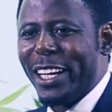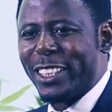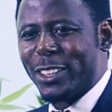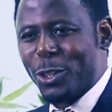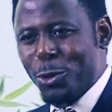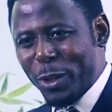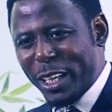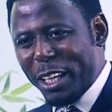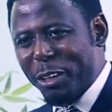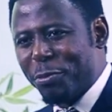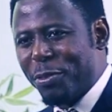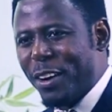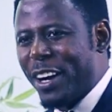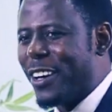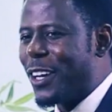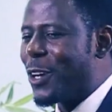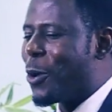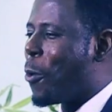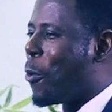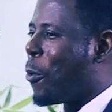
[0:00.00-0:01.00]
He's looking
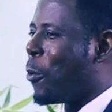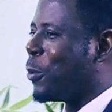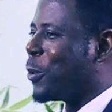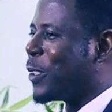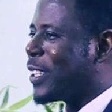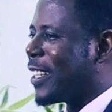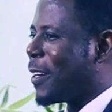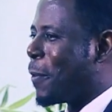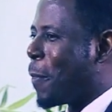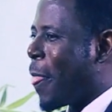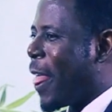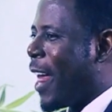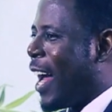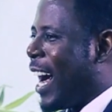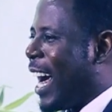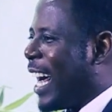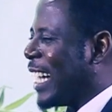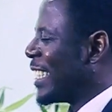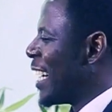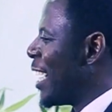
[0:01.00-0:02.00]
very old.
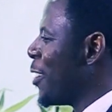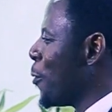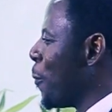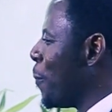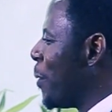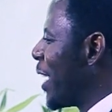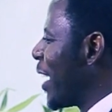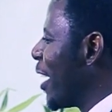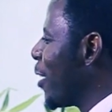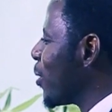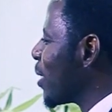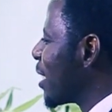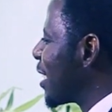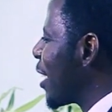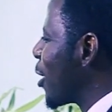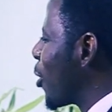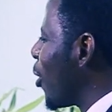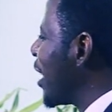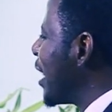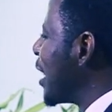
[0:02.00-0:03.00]
And then you begin to
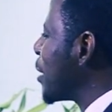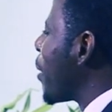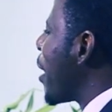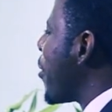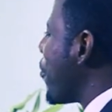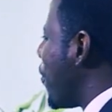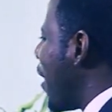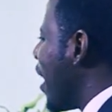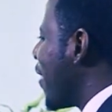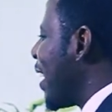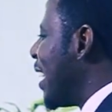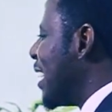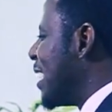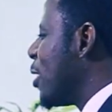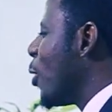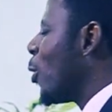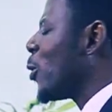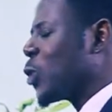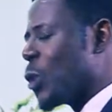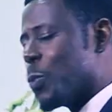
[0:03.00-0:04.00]
say, God is my father.
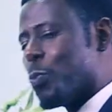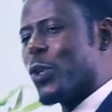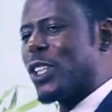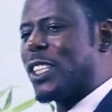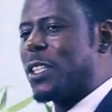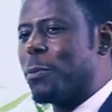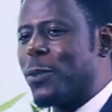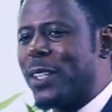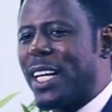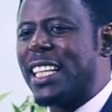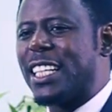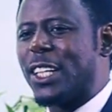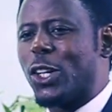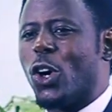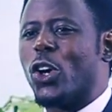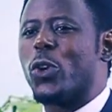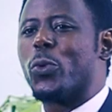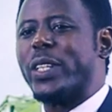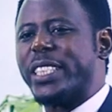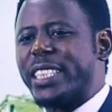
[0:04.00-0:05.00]
Is it also possible that the
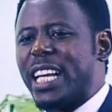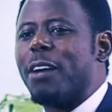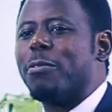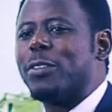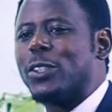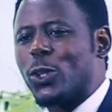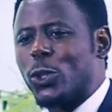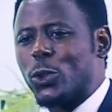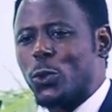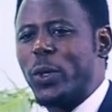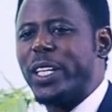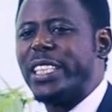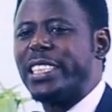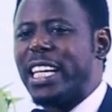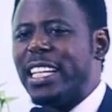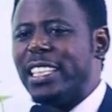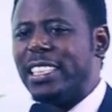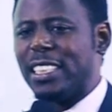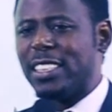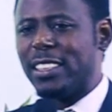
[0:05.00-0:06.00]
God we serve is also a
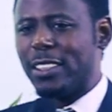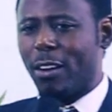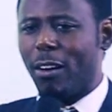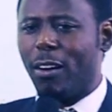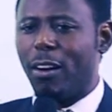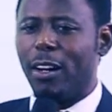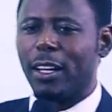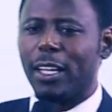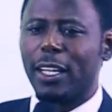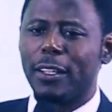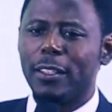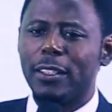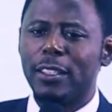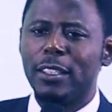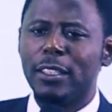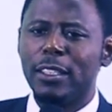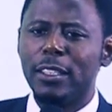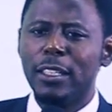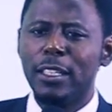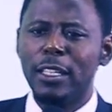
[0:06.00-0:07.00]
changing God?
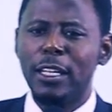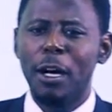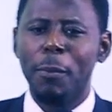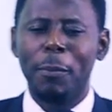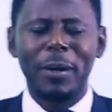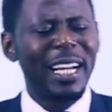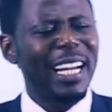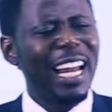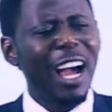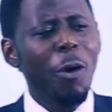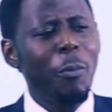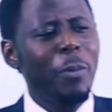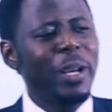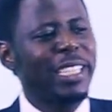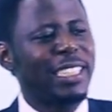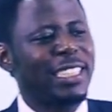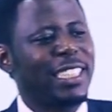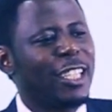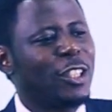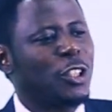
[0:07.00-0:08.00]
But allow
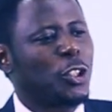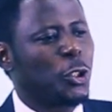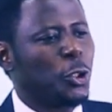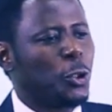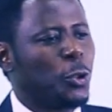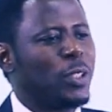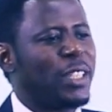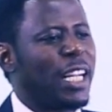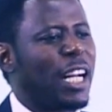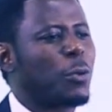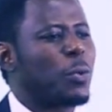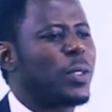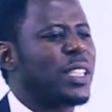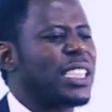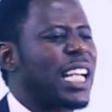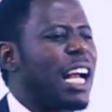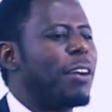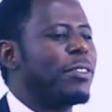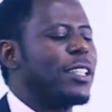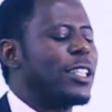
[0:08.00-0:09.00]
me to say to you that
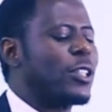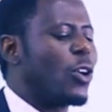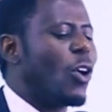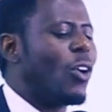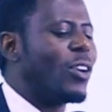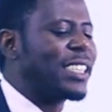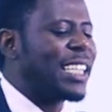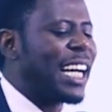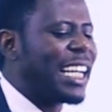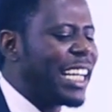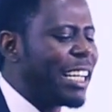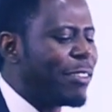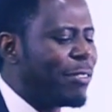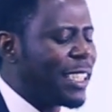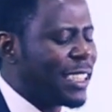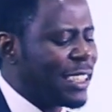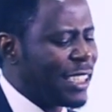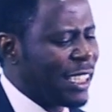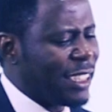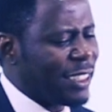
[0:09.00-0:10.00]
we serve a God that
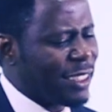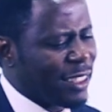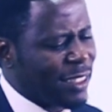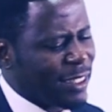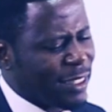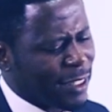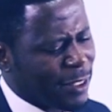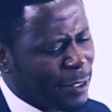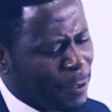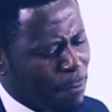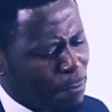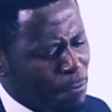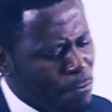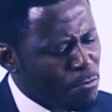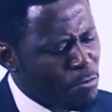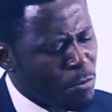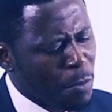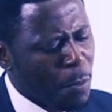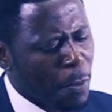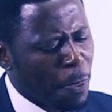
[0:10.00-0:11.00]
never changes.
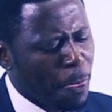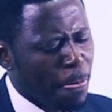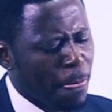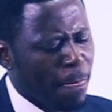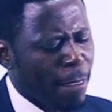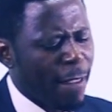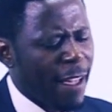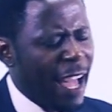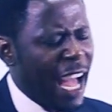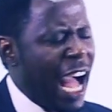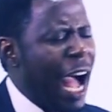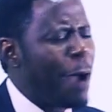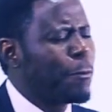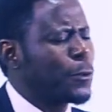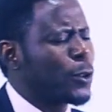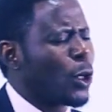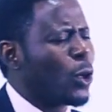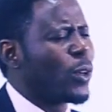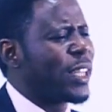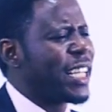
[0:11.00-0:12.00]

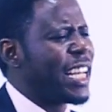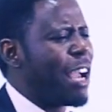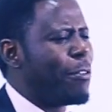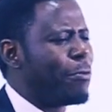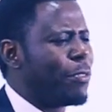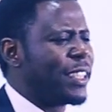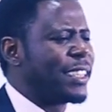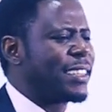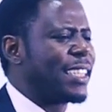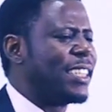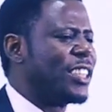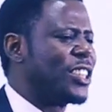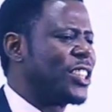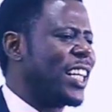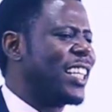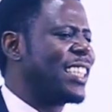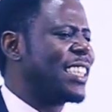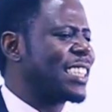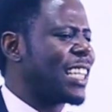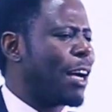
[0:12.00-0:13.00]
Absolutely everything
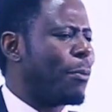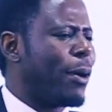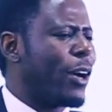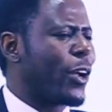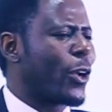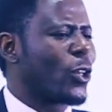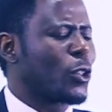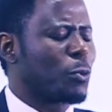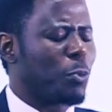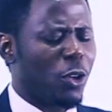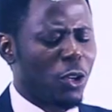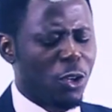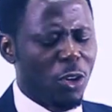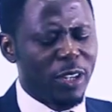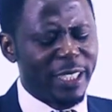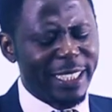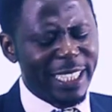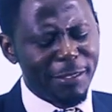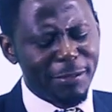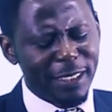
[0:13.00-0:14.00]
changes about us, but
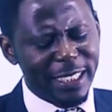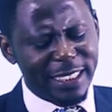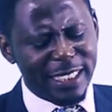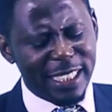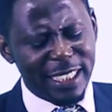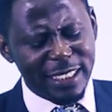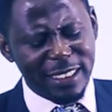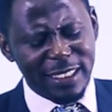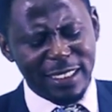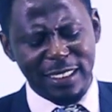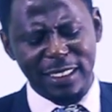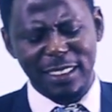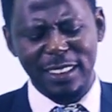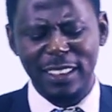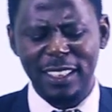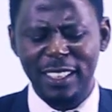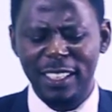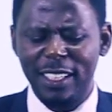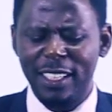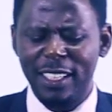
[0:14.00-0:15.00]
God never changes.